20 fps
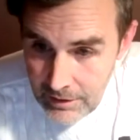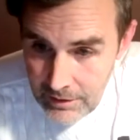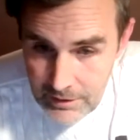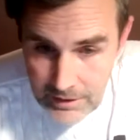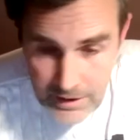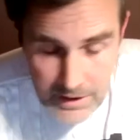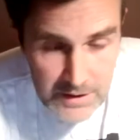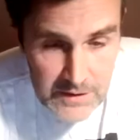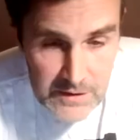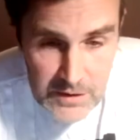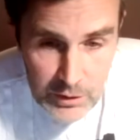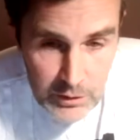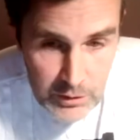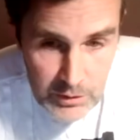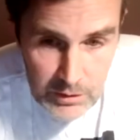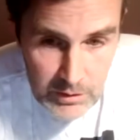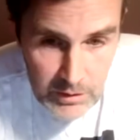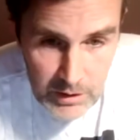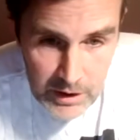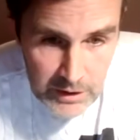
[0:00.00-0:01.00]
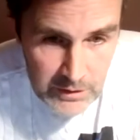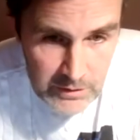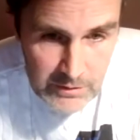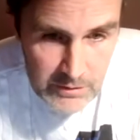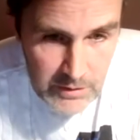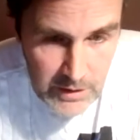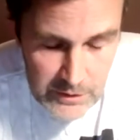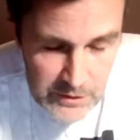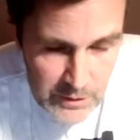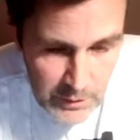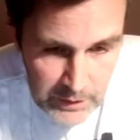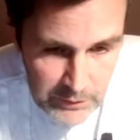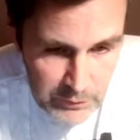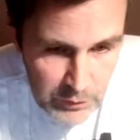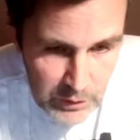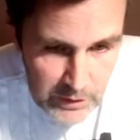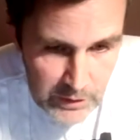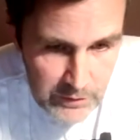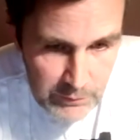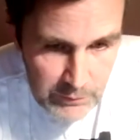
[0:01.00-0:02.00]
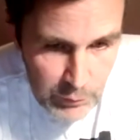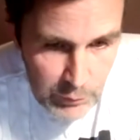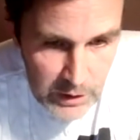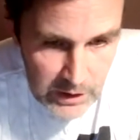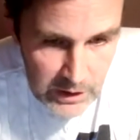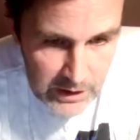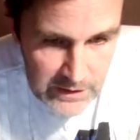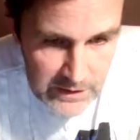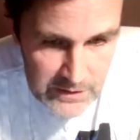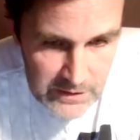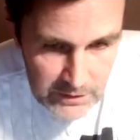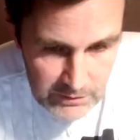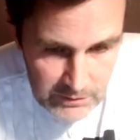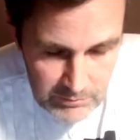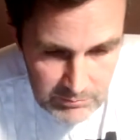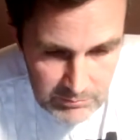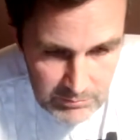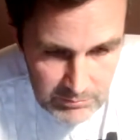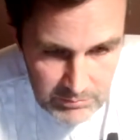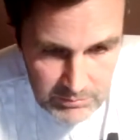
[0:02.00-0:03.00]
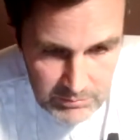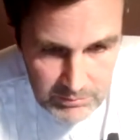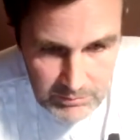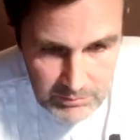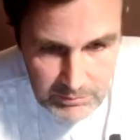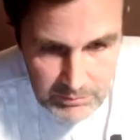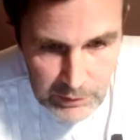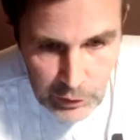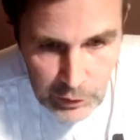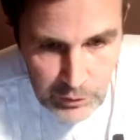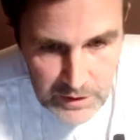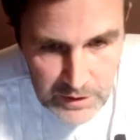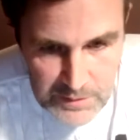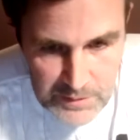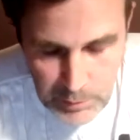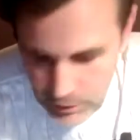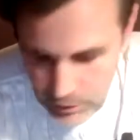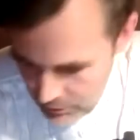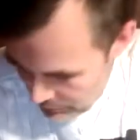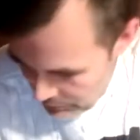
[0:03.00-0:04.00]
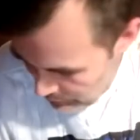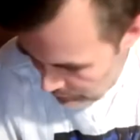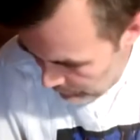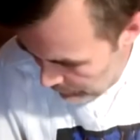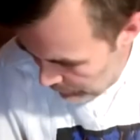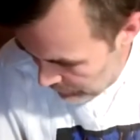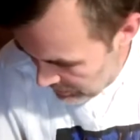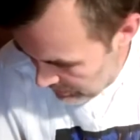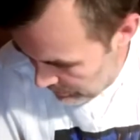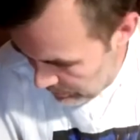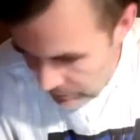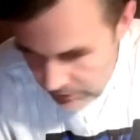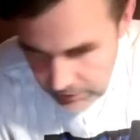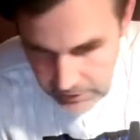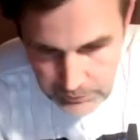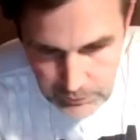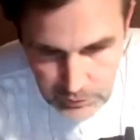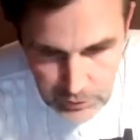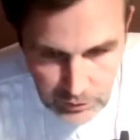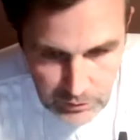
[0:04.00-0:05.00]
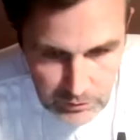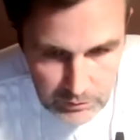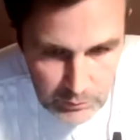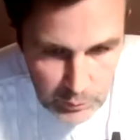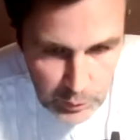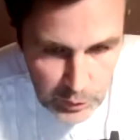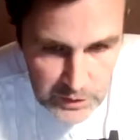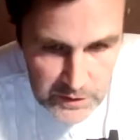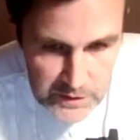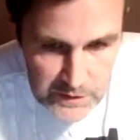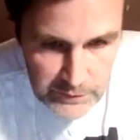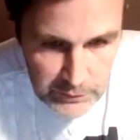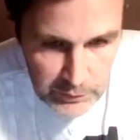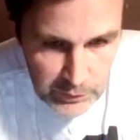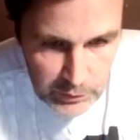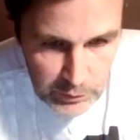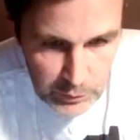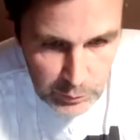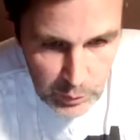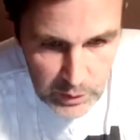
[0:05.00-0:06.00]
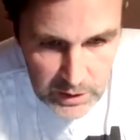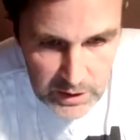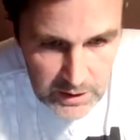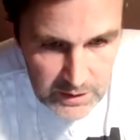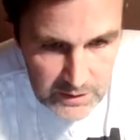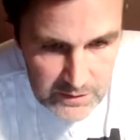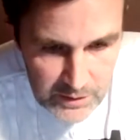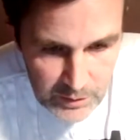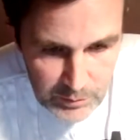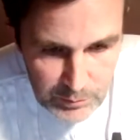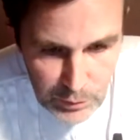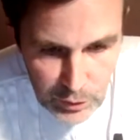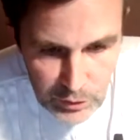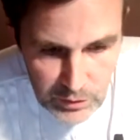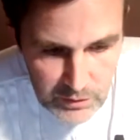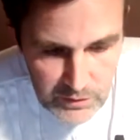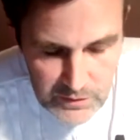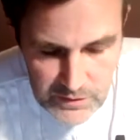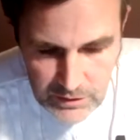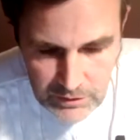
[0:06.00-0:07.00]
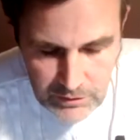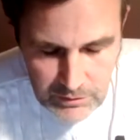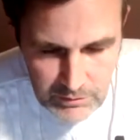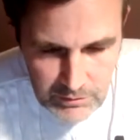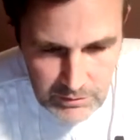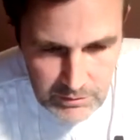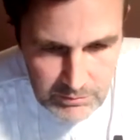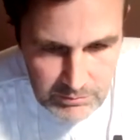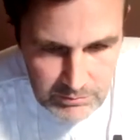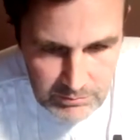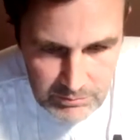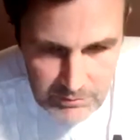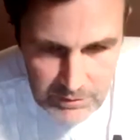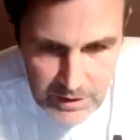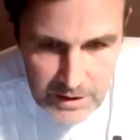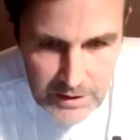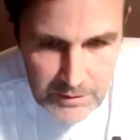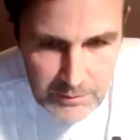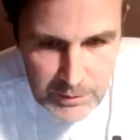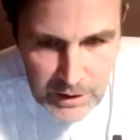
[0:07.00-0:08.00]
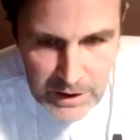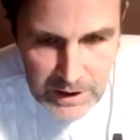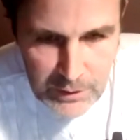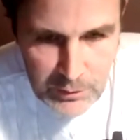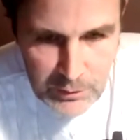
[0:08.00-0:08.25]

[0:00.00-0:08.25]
Yeah, so after I'd realized that long exposures were possible, I've done ones for weeks and months and yeah, now